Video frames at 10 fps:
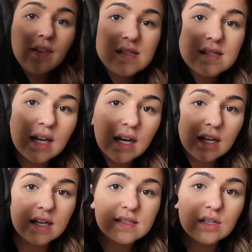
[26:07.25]
this is like a
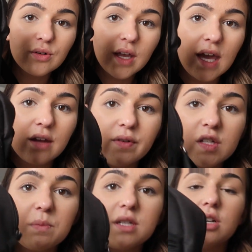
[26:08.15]
nice little
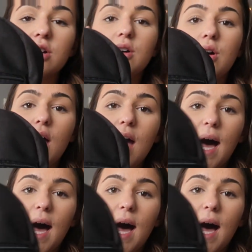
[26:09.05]
canvas material.